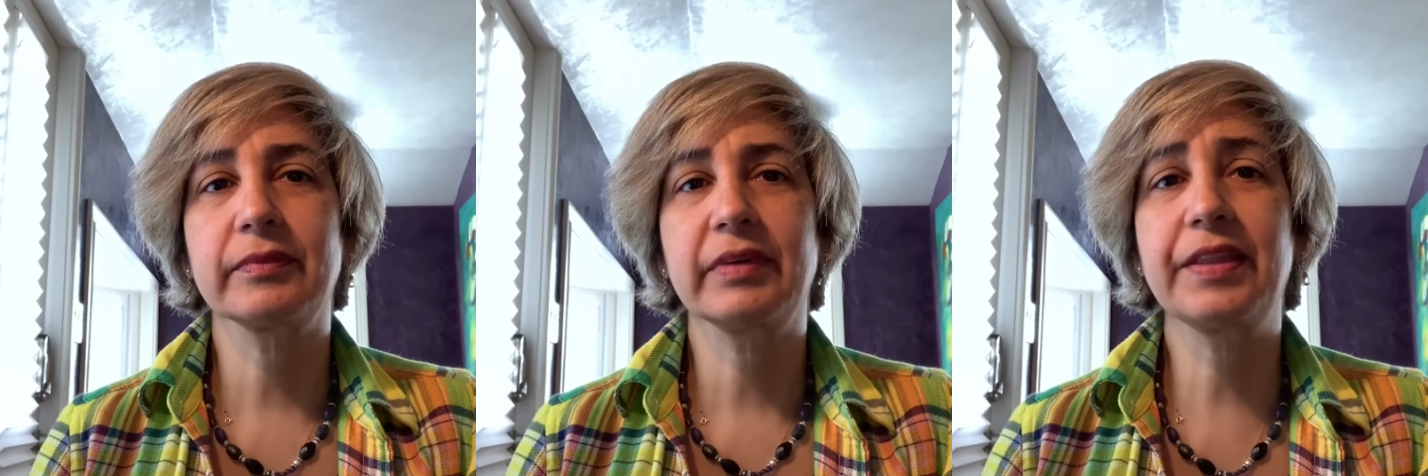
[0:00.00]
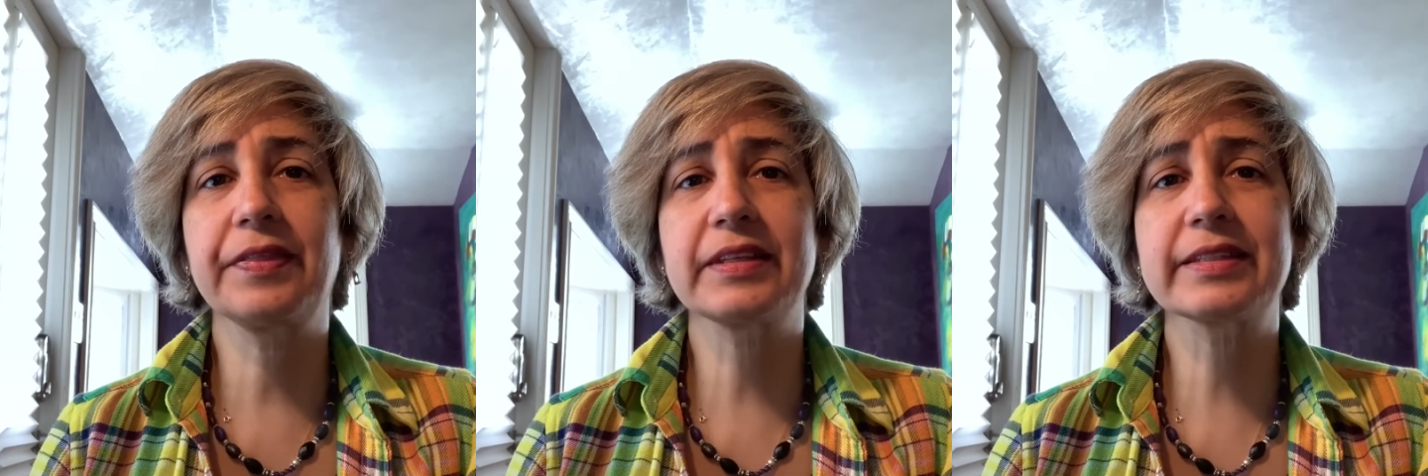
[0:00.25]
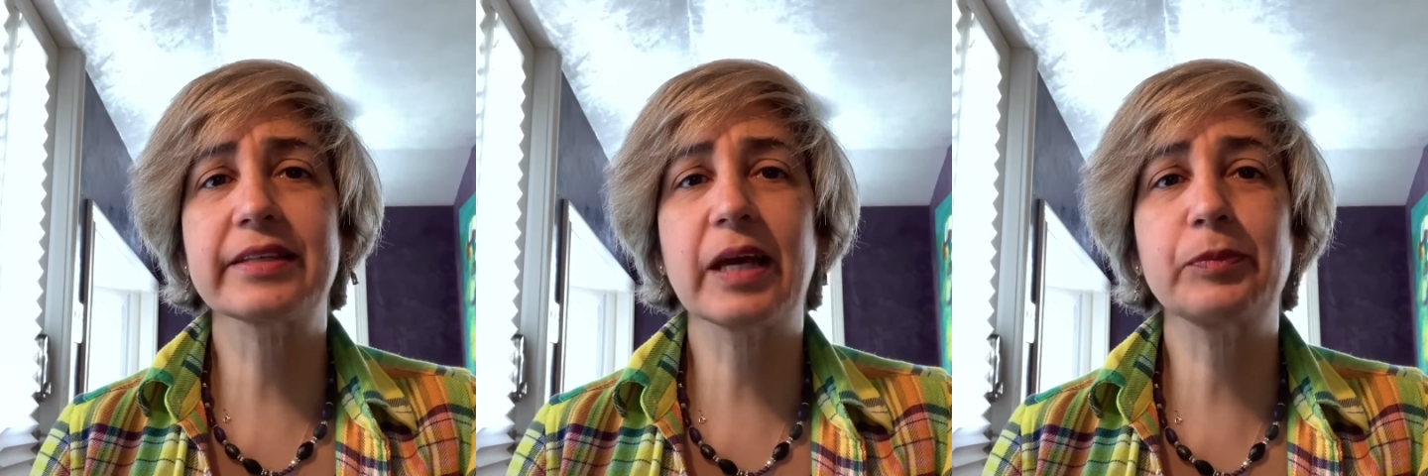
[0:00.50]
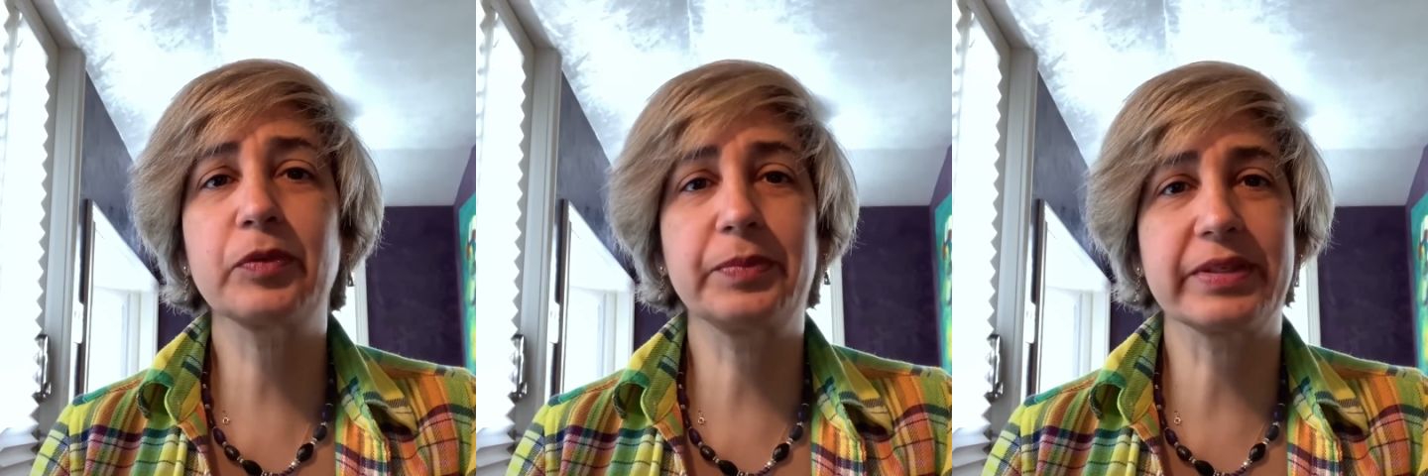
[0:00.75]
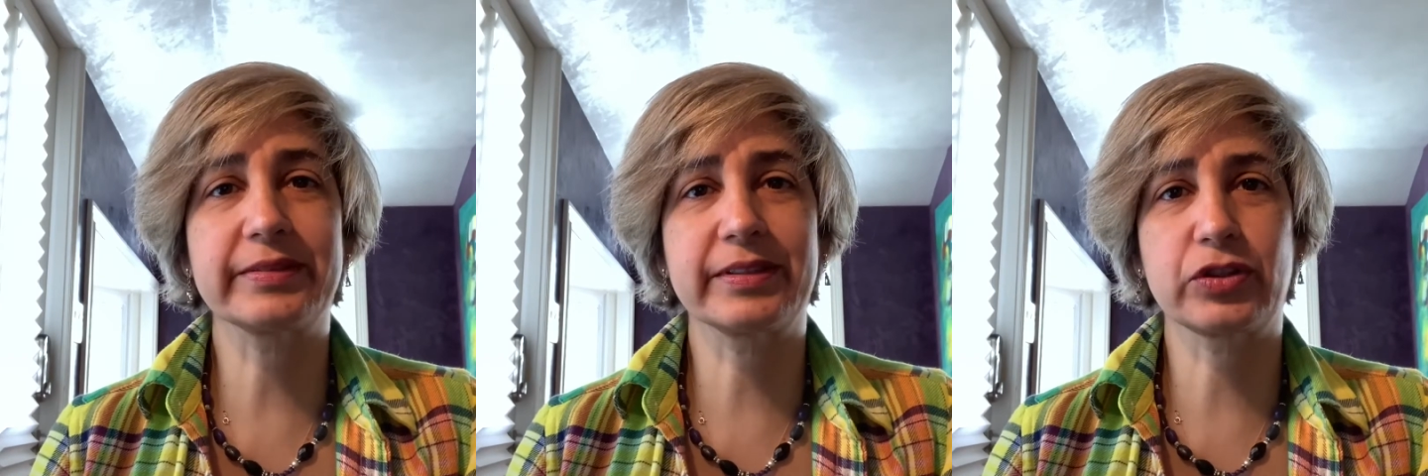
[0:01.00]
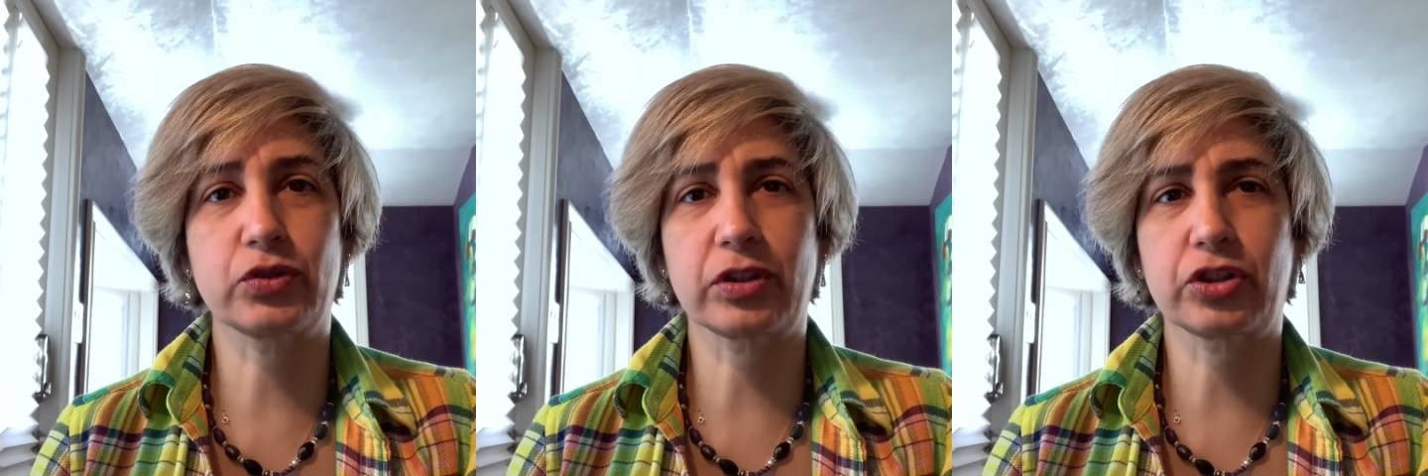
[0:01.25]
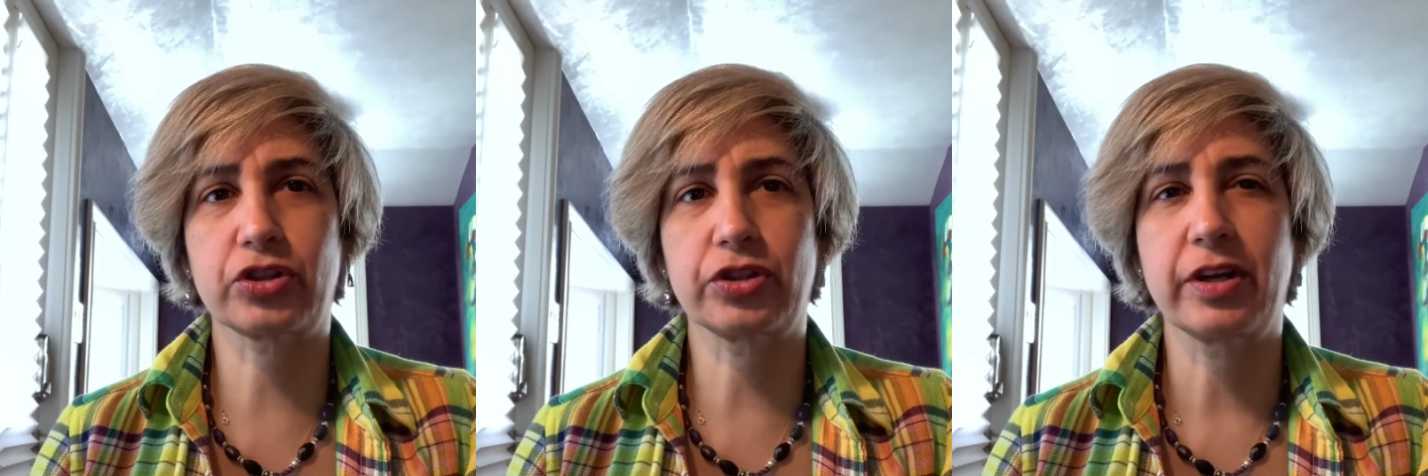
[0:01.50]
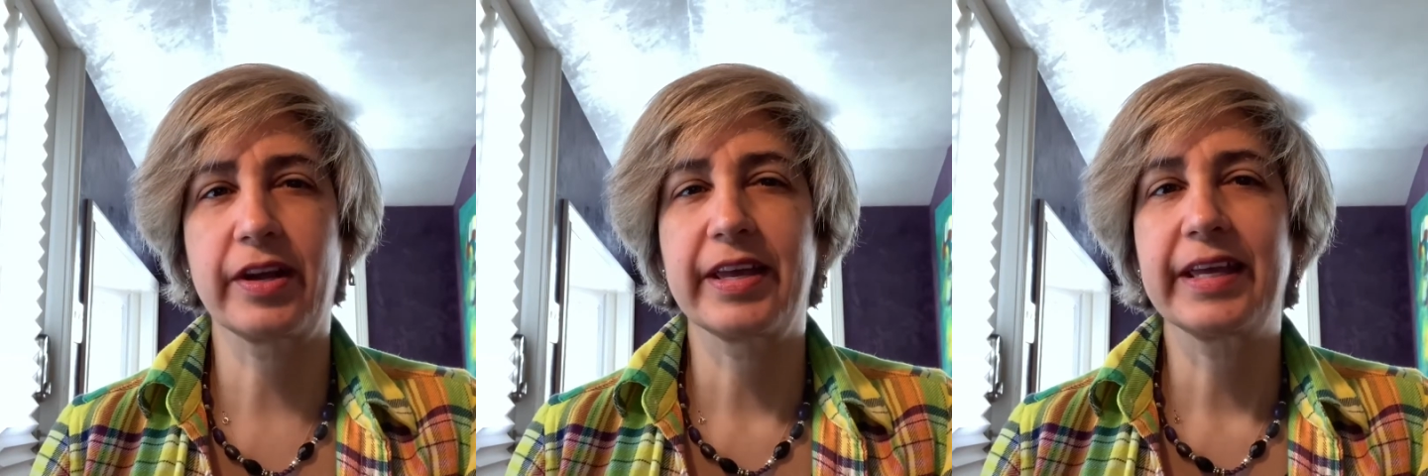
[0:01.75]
In this type of business structure,